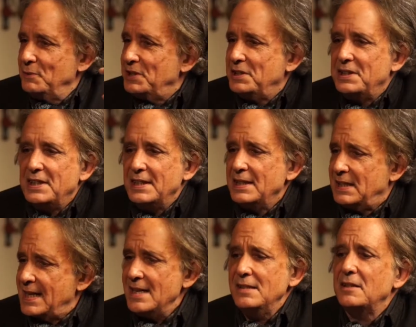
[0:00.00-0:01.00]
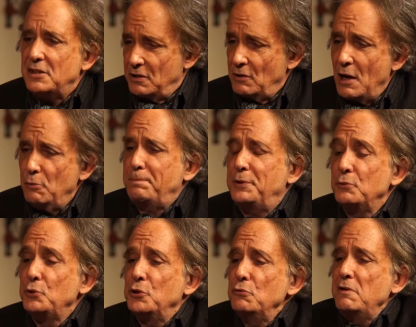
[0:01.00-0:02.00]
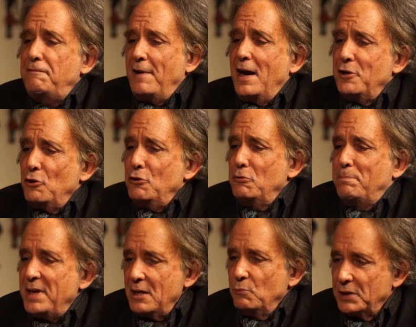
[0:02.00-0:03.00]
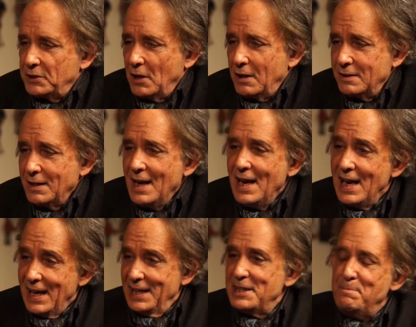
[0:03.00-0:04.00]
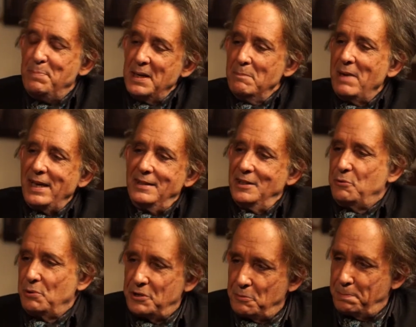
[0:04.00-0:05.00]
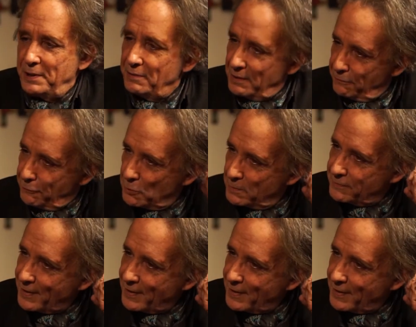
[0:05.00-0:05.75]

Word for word: that is intended to help you unify your whole being with God, is being made into a superior form of